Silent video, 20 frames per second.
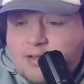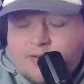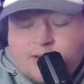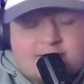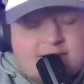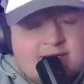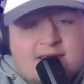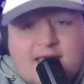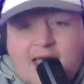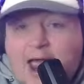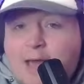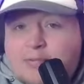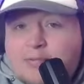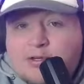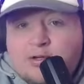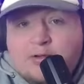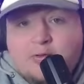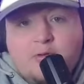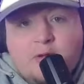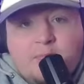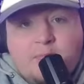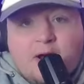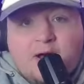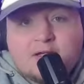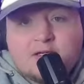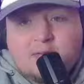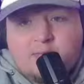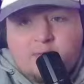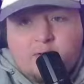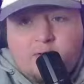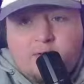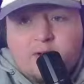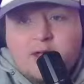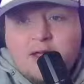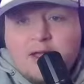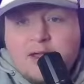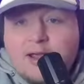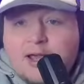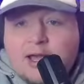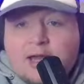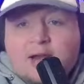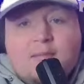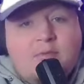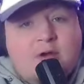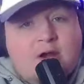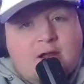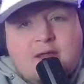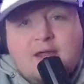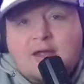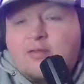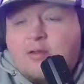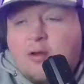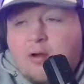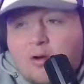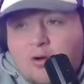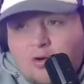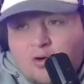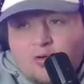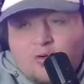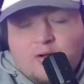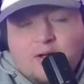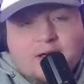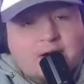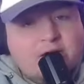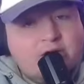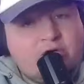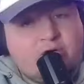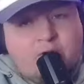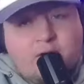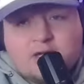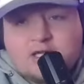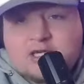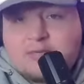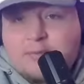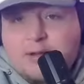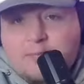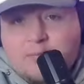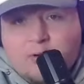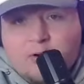This is absolutely possible. And I'm going to get the whole trust me,